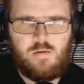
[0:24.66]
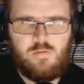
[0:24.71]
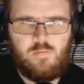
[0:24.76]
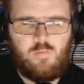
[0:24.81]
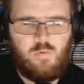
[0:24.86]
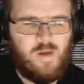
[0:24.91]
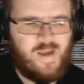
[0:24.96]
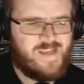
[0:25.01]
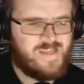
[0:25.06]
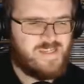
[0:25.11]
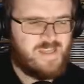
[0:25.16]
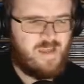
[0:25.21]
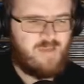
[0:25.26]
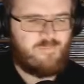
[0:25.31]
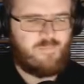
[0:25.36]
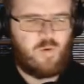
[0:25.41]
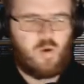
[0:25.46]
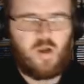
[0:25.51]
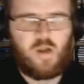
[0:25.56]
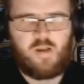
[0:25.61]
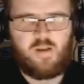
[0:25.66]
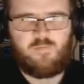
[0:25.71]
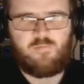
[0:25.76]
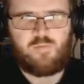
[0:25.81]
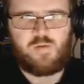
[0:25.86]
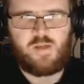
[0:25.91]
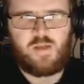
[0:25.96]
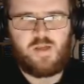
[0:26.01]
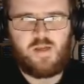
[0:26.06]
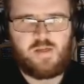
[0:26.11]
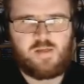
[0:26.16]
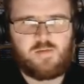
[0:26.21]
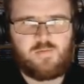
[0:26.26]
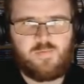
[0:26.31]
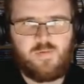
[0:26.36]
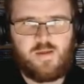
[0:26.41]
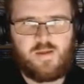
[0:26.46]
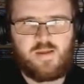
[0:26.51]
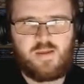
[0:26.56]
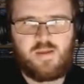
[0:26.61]
Why is there a pile of blood
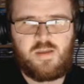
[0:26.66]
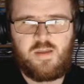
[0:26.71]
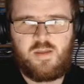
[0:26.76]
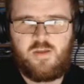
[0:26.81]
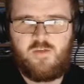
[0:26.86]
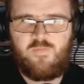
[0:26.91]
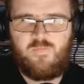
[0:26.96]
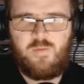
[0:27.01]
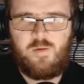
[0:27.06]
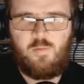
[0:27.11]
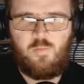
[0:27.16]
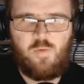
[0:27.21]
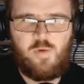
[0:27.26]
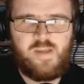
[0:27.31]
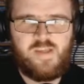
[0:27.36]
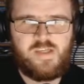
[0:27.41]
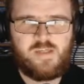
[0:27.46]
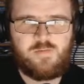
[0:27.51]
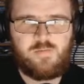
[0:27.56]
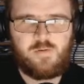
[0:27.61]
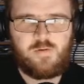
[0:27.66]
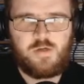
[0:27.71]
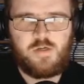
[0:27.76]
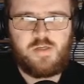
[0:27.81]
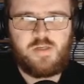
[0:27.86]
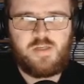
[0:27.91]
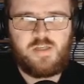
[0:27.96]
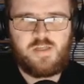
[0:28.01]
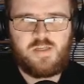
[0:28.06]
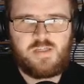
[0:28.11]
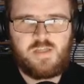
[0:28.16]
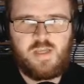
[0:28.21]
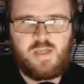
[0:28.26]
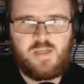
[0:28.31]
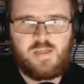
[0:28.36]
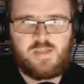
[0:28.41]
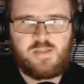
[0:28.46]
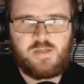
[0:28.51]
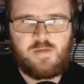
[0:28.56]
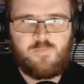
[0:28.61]
that can give me wings, for goodness
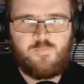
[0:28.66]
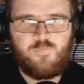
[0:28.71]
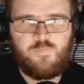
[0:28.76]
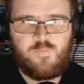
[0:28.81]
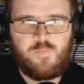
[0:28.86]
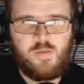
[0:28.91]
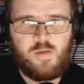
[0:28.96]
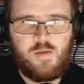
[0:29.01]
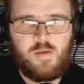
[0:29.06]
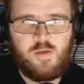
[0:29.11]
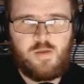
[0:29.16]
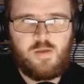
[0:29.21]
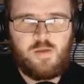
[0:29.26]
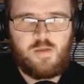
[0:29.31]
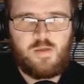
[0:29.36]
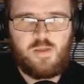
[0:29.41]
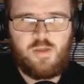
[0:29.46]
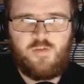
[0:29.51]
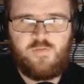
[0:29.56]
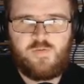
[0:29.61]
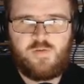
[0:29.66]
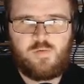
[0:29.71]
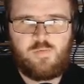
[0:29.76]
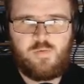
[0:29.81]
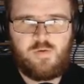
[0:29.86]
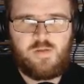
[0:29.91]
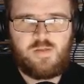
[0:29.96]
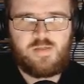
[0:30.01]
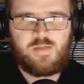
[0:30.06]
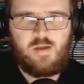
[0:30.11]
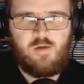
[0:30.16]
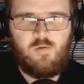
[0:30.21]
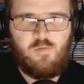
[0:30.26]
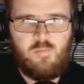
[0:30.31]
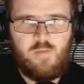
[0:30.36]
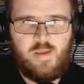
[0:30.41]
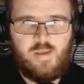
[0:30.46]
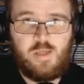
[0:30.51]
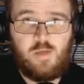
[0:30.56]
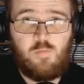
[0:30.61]
sakes? Gives you wings that will
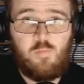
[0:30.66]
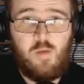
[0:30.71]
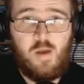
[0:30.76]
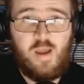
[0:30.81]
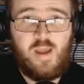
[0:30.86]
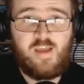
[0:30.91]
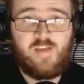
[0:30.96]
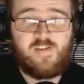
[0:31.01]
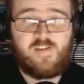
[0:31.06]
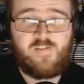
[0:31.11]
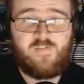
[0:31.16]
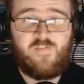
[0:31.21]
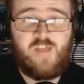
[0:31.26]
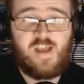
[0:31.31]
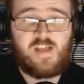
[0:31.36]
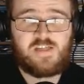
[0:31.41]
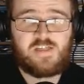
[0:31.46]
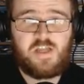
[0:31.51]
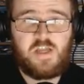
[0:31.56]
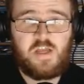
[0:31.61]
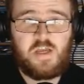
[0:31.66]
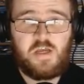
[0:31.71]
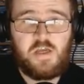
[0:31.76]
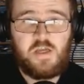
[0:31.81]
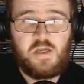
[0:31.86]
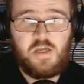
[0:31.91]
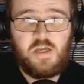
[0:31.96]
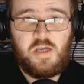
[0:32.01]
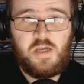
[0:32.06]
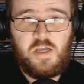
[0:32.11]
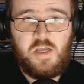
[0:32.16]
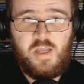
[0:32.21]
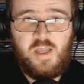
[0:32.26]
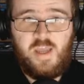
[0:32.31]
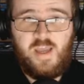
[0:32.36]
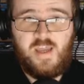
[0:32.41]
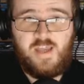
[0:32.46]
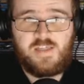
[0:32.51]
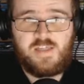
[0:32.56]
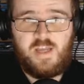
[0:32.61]
make you mass faster.
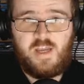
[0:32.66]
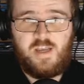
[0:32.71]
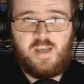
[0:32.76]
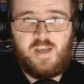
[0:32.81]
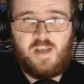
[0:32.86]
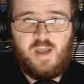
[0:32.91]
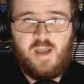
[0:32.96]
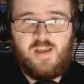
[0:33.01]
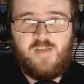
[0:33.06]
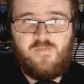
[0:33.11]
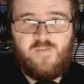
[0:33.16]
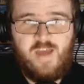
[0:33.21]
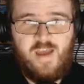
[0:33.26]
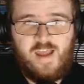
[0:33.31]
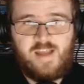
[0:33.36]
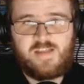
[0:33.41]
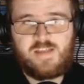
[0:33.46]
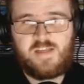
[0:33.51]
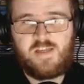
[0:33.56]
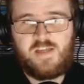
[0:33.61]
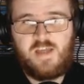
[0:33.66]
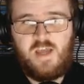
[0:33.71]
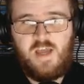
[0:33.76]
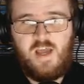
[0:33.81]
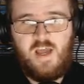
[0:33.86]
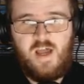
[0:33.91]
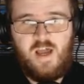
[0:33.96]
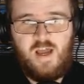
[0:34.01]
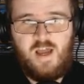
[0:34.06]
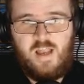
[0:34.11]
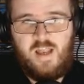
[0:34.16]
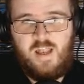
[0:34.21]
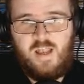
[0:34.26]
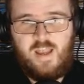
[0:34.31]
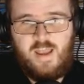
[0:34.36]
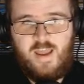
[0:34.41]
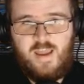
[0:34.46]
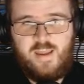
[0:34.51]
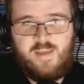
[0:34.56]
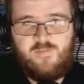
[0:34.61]
Yes, I like that. I
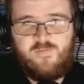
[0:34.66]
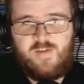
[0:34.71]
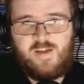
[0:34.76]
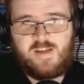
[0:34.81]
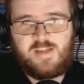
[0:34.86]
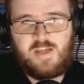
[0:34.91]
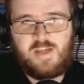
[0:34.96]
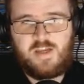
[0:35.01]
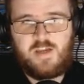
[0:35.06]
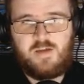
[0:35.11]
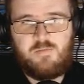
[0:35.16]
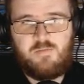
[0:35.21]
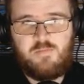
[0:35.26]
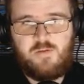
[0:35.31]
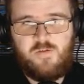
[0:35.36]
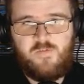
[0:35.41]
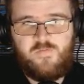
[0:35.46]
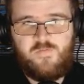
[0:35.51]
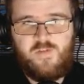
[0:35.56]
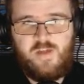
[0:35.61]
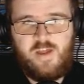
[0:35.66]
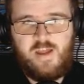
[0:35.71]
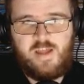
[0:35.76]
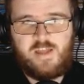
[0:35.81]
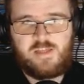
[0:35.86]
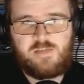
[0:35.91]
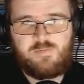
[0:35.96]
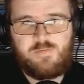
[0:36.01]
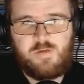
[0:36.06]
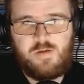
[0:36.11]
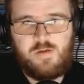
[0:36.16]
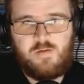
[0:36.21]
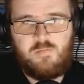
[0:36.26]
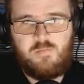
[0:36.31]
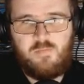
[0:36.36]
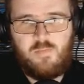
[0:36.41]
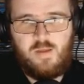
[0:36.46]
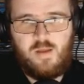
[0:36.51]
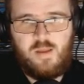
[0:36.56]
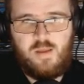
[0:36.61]
like that I can move fast, but
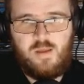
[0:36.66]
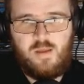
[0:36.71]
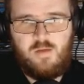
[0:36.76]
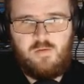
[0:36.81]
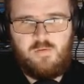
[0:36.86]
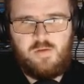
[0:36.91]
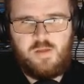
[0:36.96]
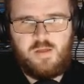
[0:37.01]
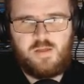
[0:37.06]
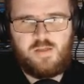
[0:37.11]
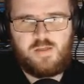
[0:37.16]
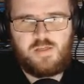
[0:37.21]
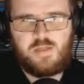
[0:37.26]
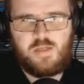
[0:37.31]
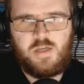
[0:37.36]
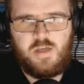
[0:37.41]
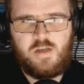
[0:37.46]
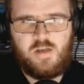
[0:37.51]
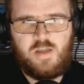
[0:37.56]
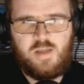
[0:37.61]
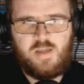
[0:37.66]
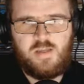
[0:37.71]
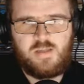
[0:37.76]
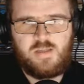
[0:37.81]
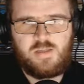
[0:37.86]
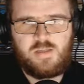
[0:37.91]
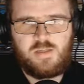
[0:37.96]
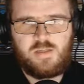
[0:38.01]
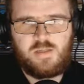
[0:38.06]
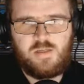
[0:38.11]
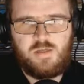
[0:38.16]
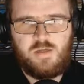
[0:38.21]
my only concern is,